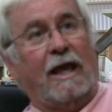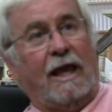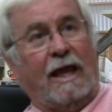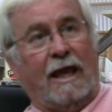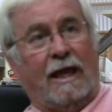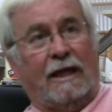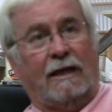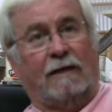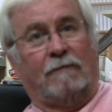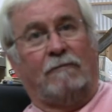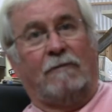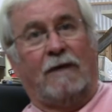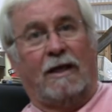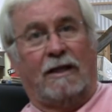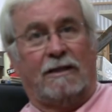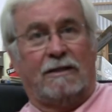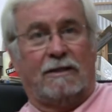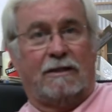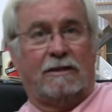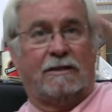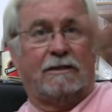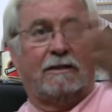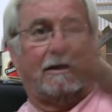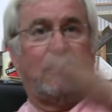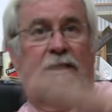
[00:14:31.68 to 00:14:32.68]
and it
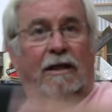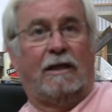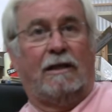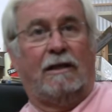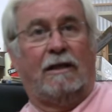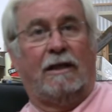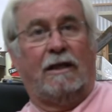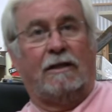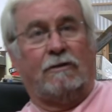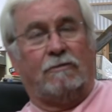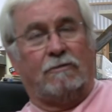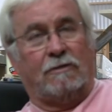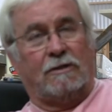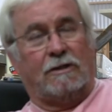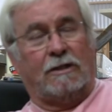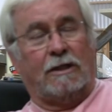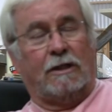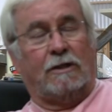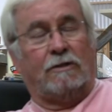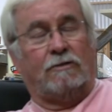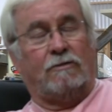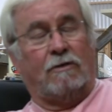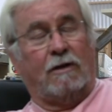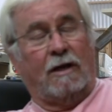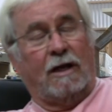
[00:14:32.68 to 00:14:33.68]
makes this
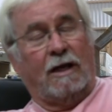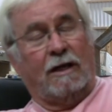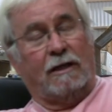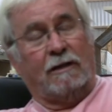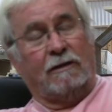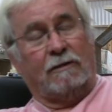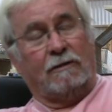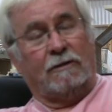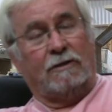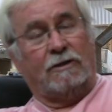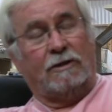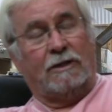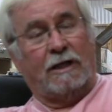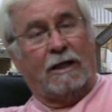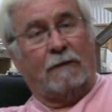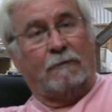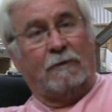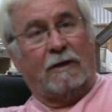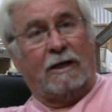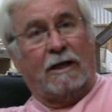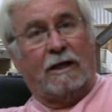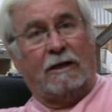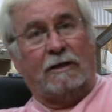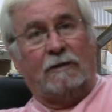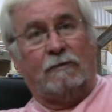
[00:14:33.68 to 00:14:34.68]
interesting triangular
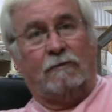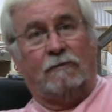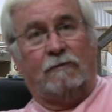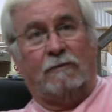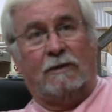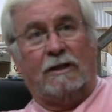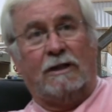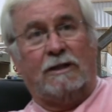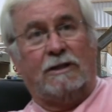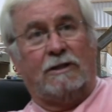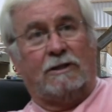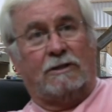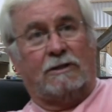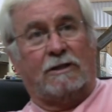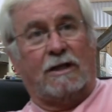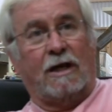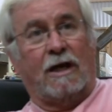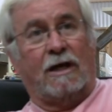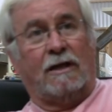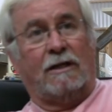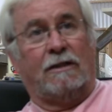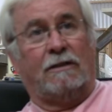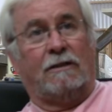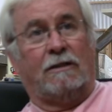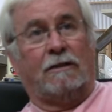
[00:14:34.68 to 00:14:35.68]
shape. And I really just
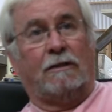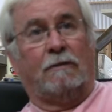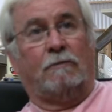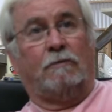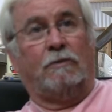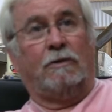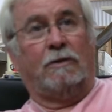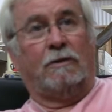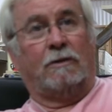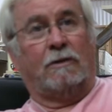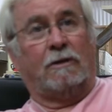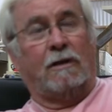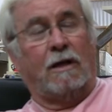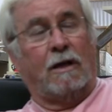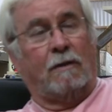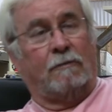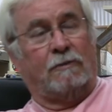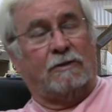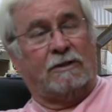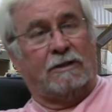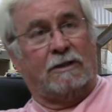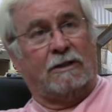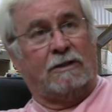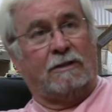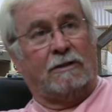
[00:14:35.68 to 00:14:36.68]
got into the pure
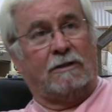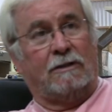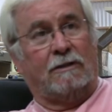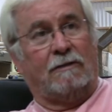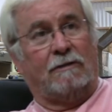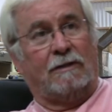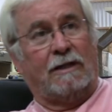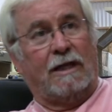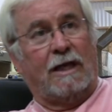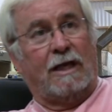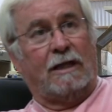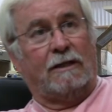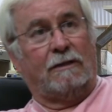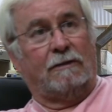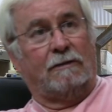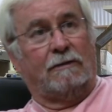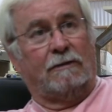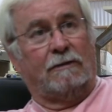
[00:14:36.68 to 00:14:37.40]
composition of that.